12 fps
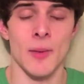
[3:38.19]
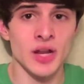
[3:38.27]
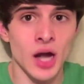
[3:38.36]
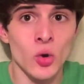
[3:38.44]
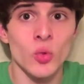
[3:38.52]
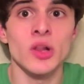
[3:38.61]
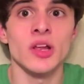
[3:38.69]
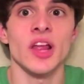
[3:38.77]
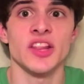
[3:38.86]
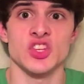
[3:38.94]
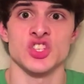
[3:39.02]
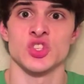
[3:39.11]
I mean, I really
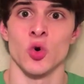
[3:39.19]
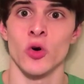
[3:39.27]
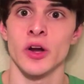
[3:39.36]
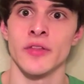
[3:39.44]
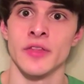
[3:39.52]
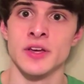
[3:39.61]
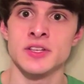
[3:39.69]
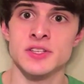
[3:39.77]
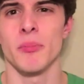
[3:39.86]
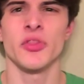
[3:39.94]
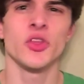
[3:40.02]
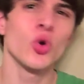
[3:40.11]
like the story in
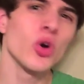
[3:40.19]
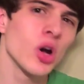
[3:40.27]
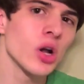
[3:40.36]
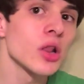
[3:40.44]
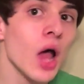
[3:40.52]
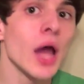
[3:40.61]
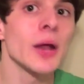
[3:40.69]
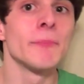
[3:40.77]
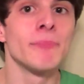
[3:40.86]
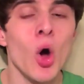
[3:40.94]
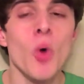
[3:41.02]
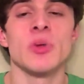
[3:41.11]
this, but there are a lot
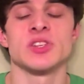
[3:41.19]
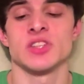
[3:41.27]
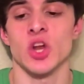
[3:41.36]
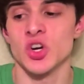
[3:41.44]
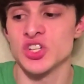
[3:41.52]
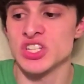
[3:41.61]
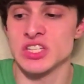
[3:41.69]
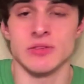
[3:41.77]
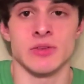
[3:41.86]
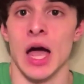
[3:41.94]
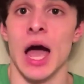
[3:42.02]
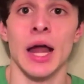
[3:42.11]
of moments that are
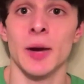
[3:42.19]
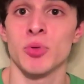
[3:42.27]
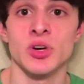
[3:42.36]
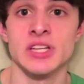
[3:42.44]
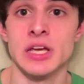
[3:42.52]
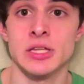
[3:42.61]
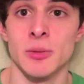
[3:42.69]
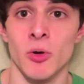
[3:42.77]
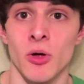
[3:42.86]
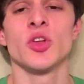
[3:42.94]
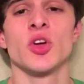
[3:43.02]
just kind of predictable.